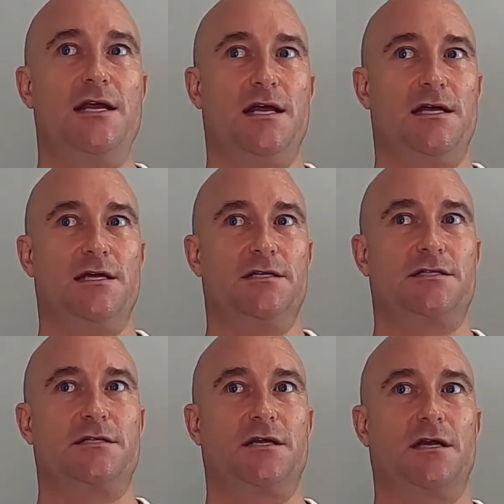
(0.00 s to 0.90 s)

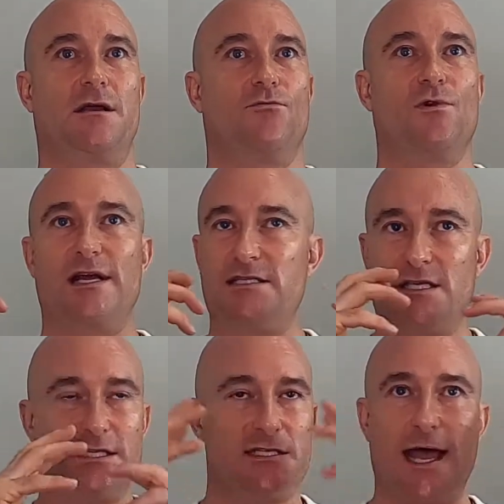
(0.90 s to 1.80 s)
is
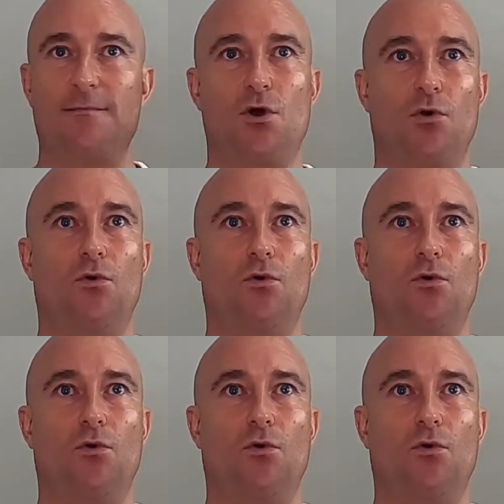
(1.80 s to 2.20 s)
releasing the same